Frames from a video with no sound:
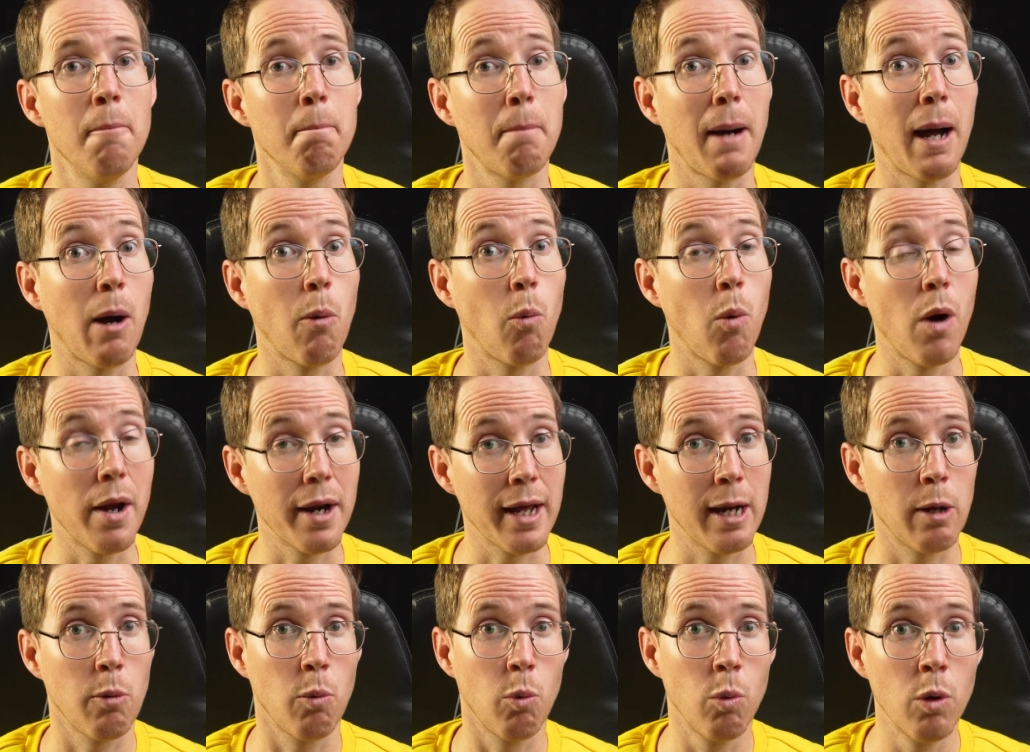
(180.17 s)
But what
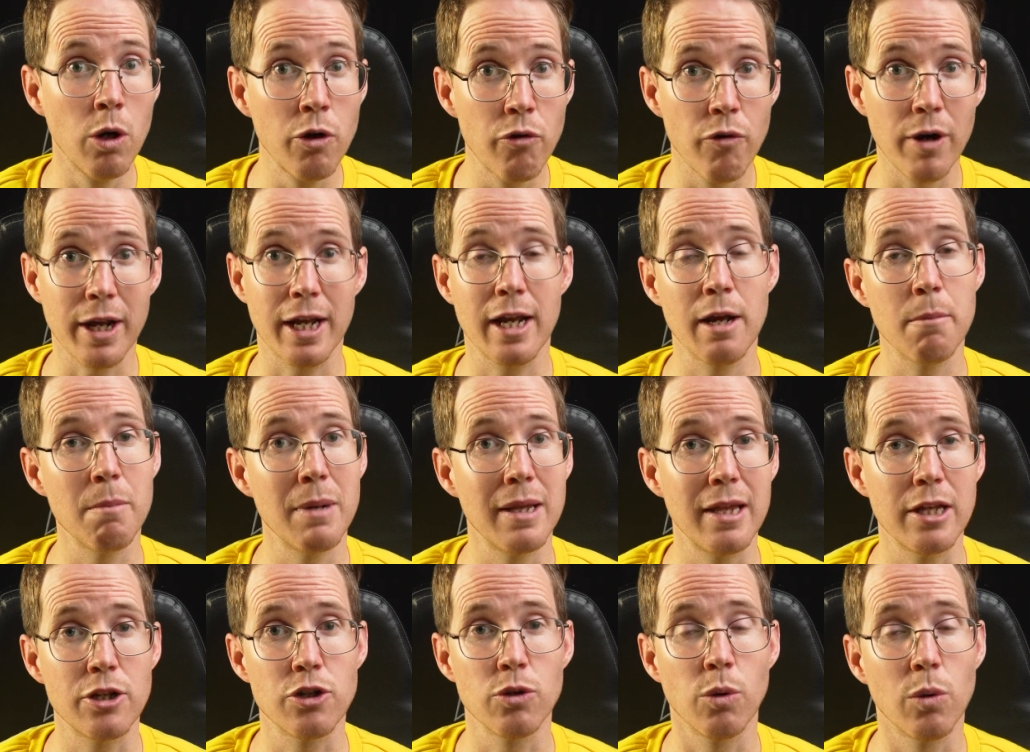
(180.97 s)
I would
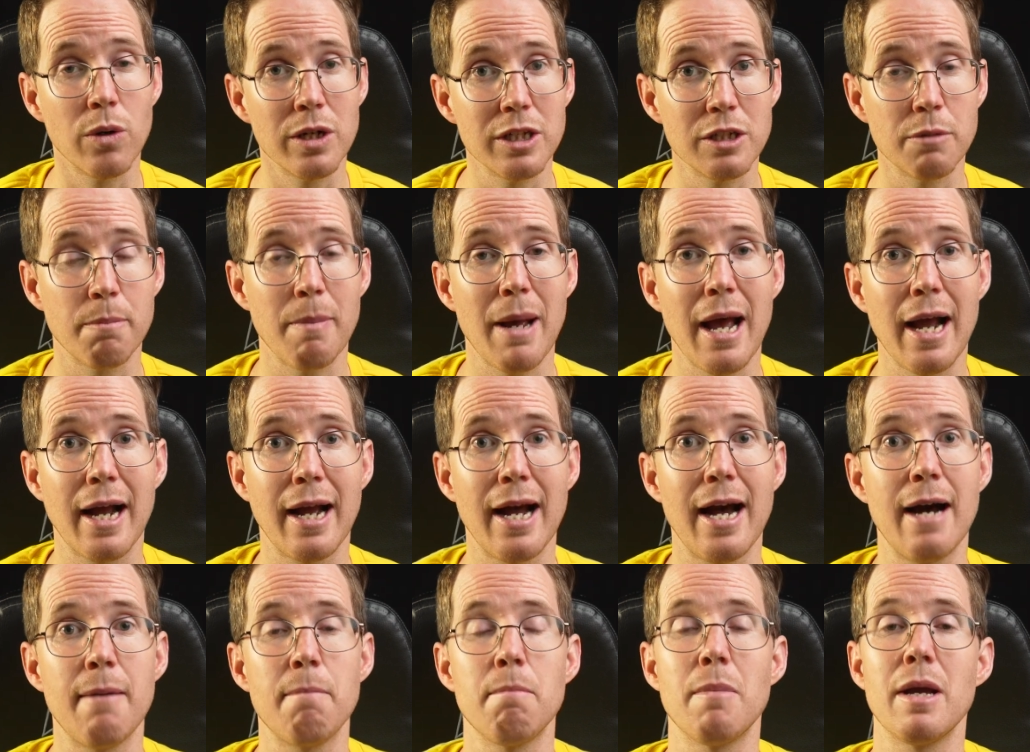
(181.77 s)
recommend that you always back
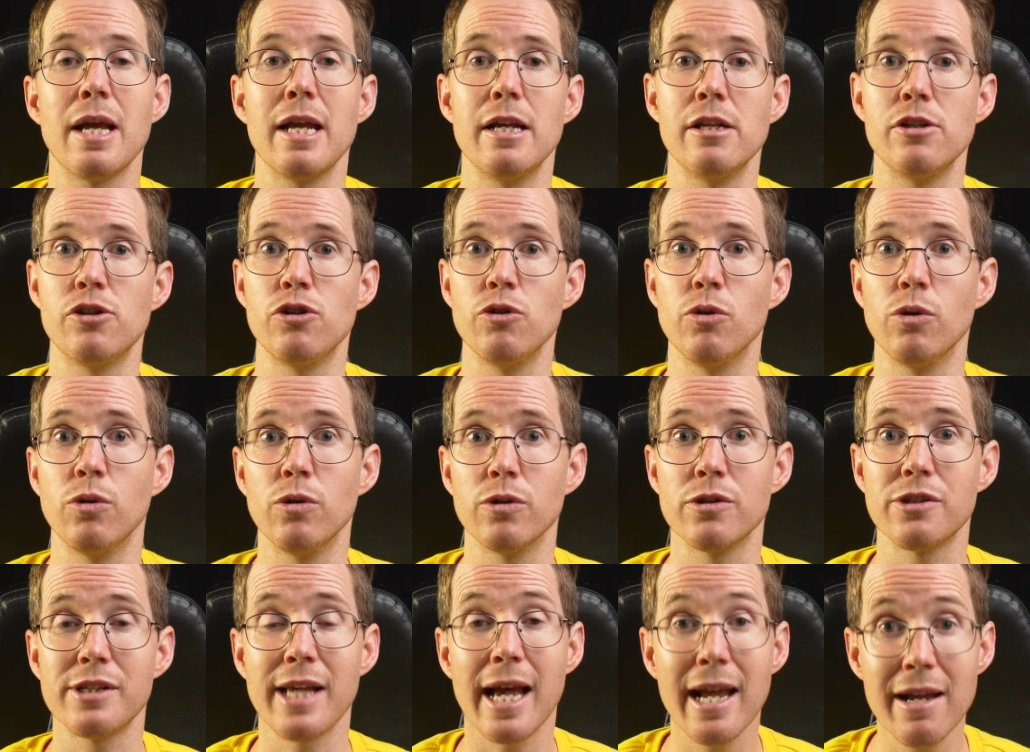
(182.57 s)
up is
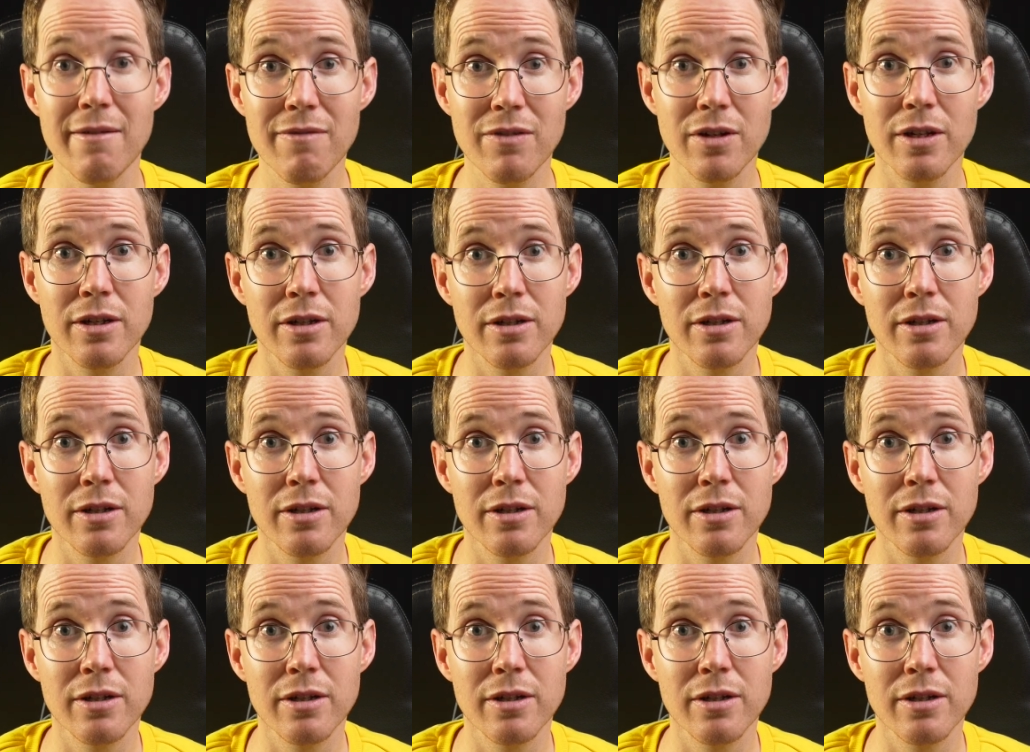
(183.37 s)
your saved